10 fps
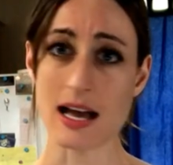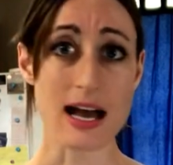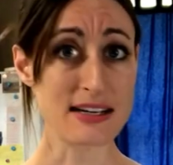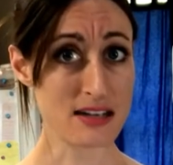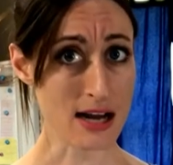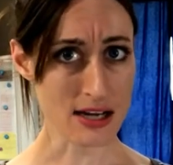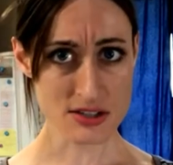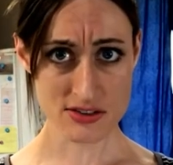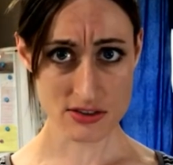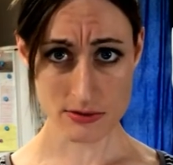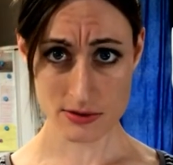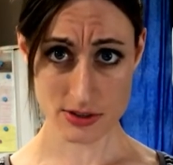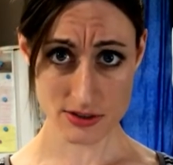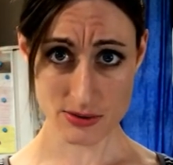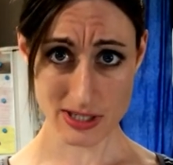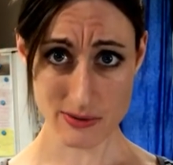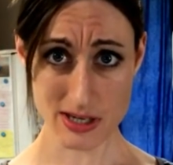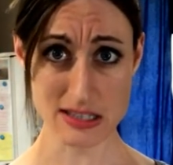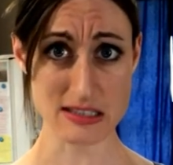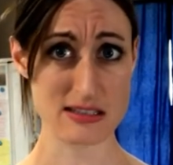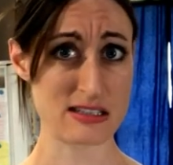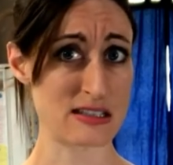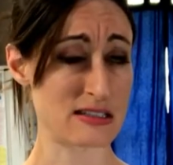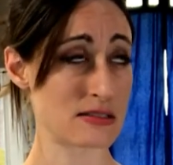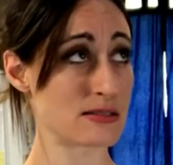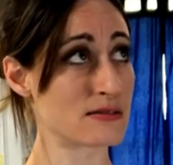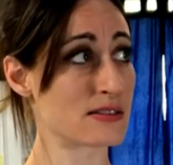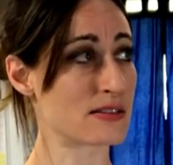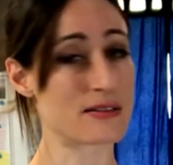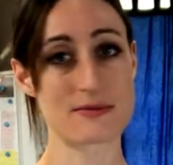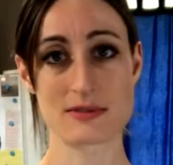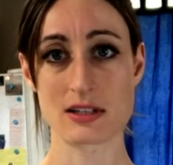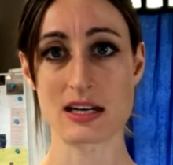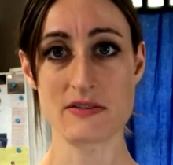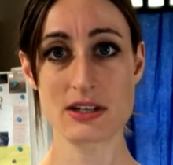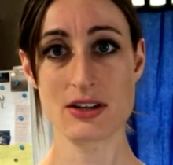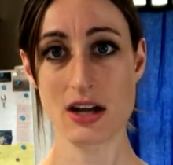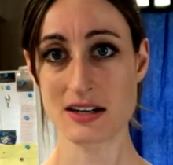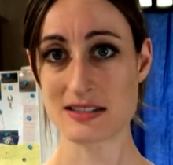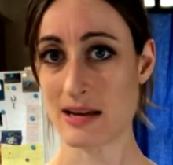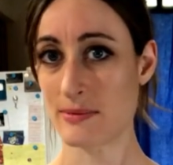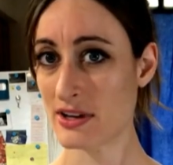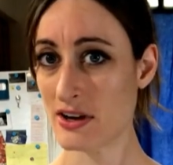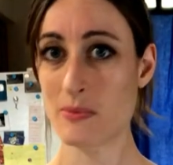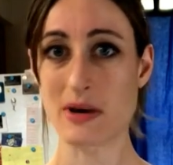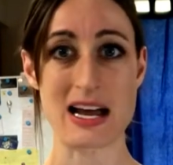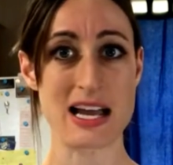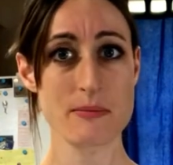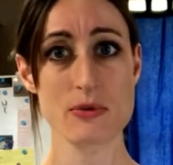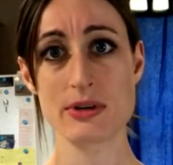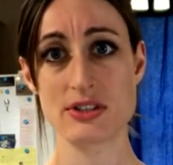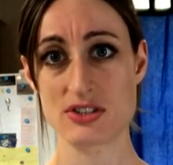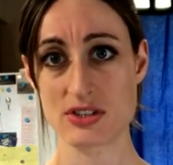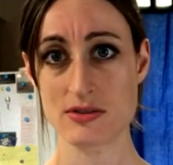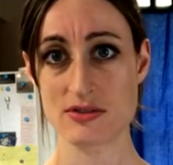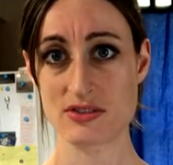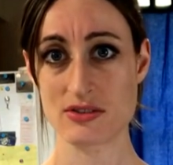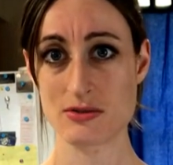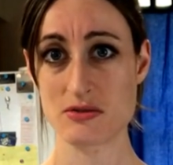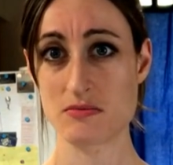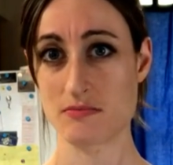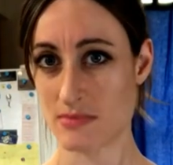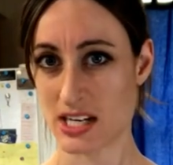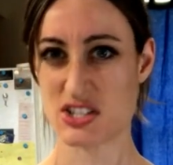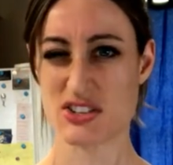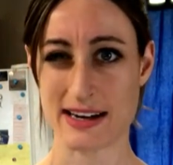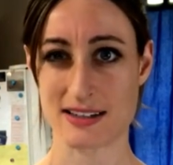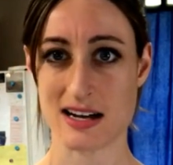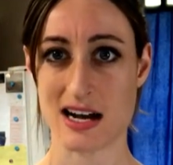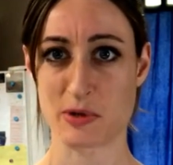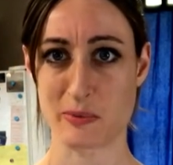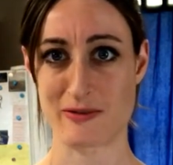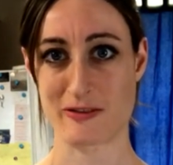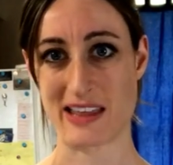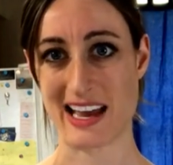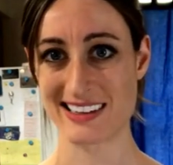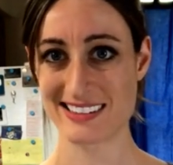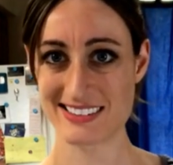I did not just turn 21. That's kind of a good long time ago, but I am going to choose to extract a compliment from that.